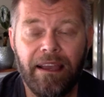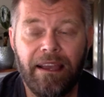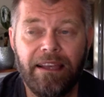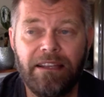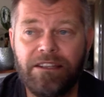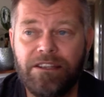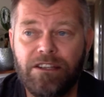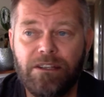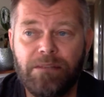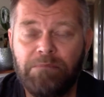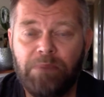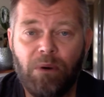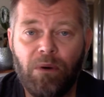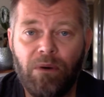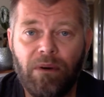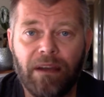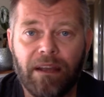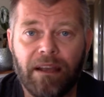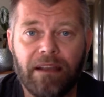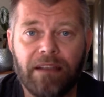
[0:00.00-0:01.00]
It's just
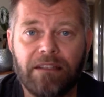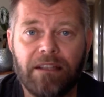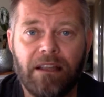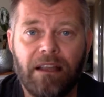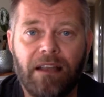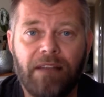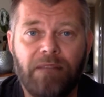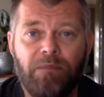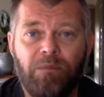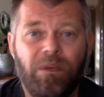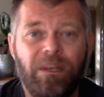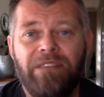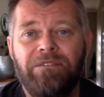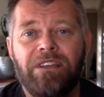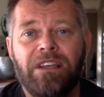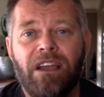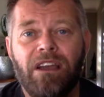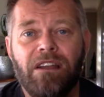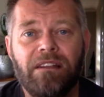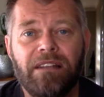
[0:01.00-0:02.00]
boring. It's like I wouldn't
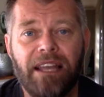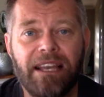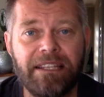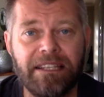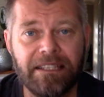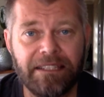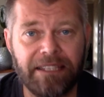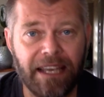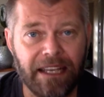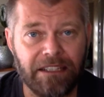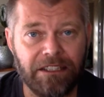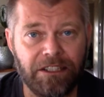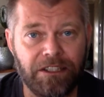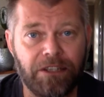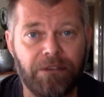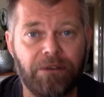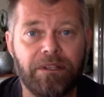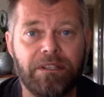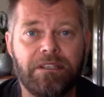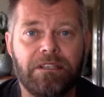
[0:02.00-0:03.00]
even go to laser tag to
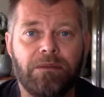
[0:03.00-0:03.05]
do it.